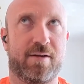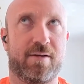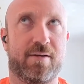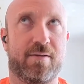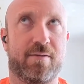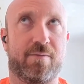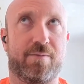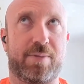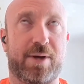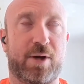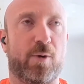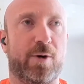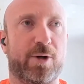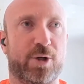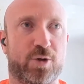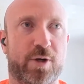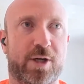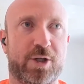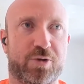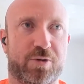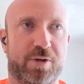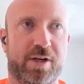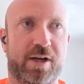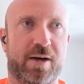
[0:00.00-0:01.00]
Bitcoin
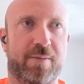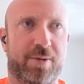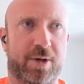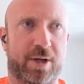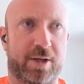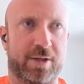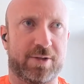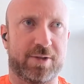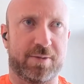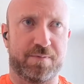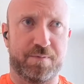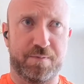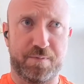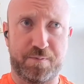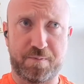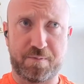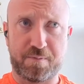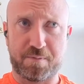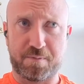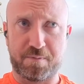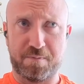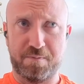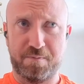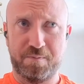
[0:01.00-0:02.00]
treasury companies.
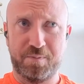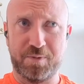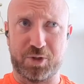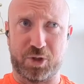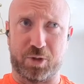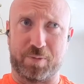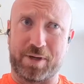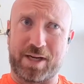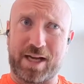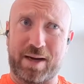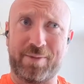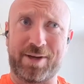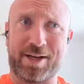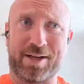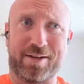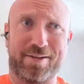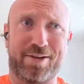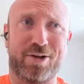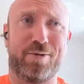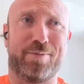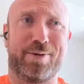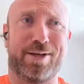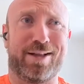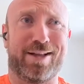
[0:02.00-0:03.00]
So becoming a
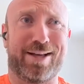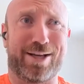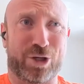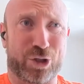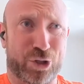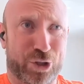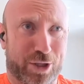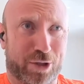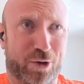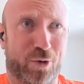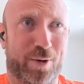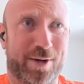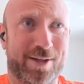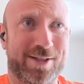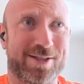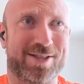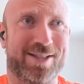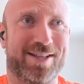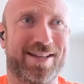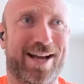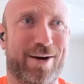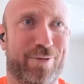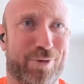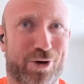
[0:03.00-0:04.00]
little bit like
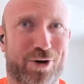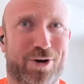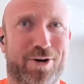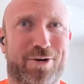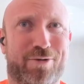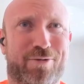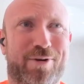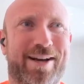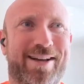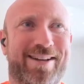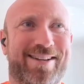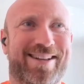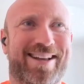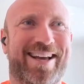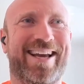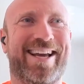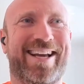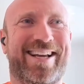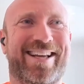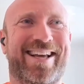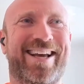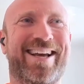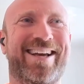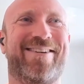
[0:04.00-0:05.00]
shitcoins in that regard, right?
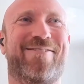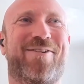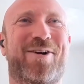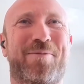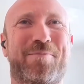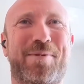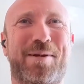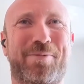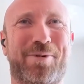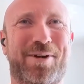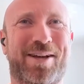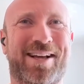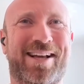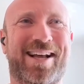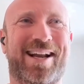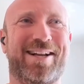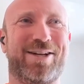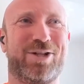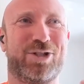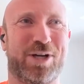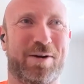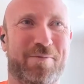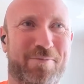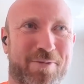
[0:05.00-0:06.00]
Like, where people can kind
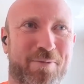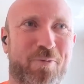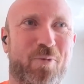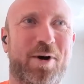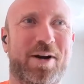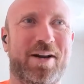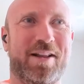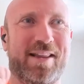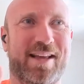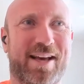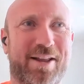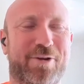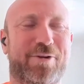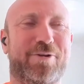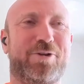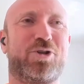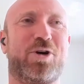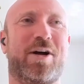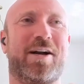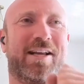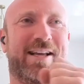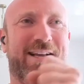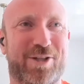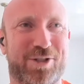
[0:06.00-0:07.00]
of jump from one to the other,
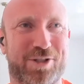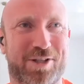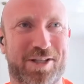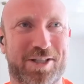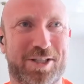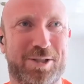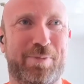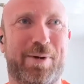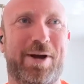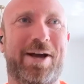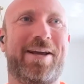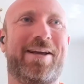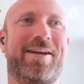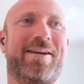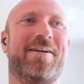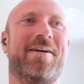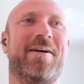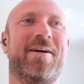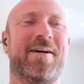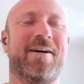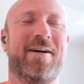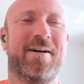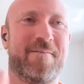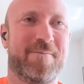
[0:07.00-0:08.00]
try to catch the spike,
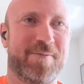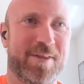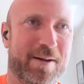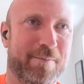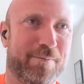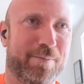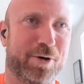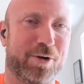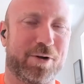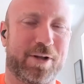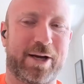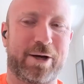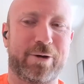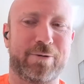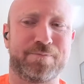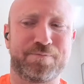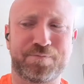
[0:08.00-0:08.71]
then pull out.